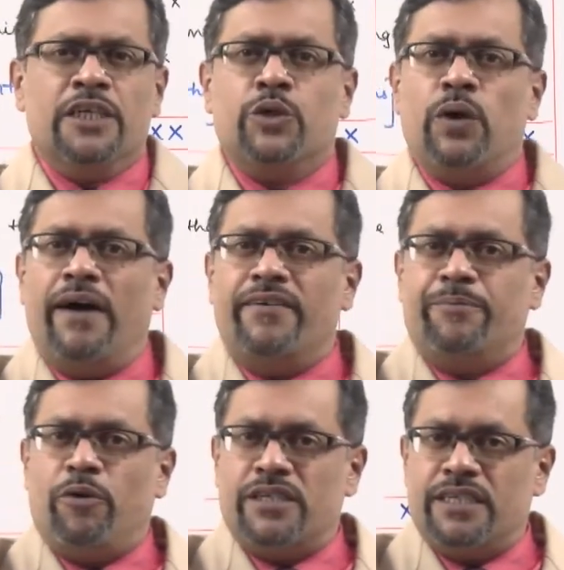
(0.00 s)
You have
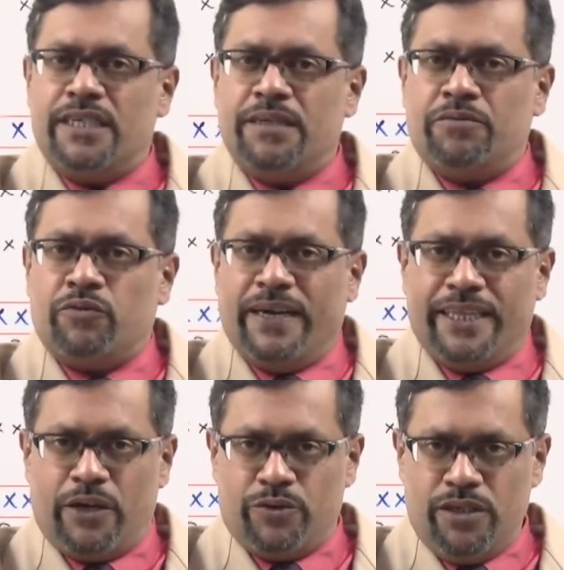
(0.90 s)
deposited
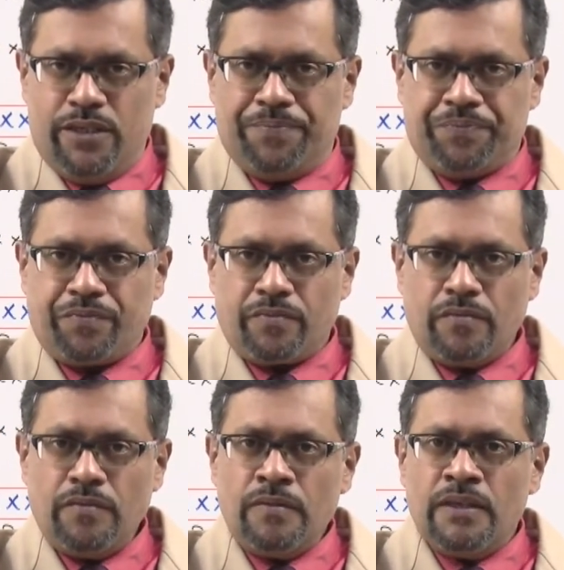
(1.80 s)
20,000,
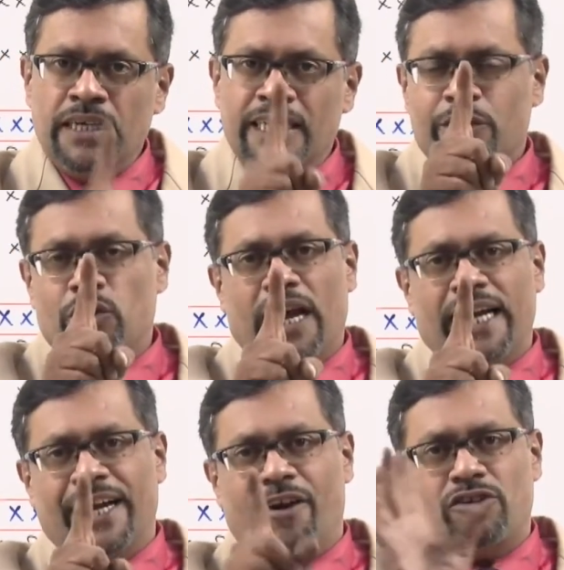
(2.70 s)
you'll get
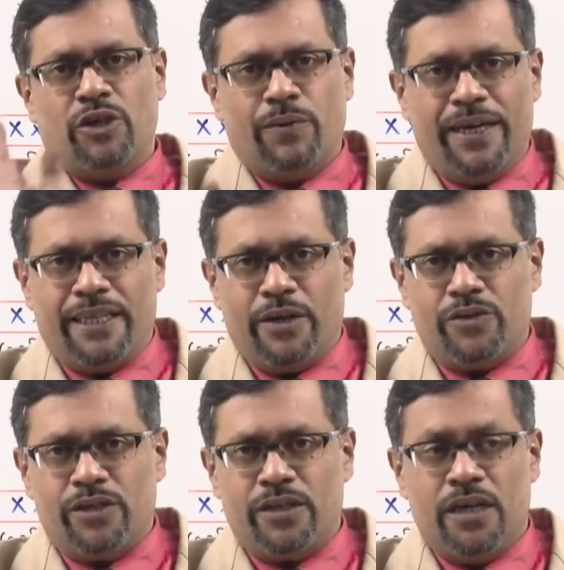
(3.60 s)
interest on 20,000.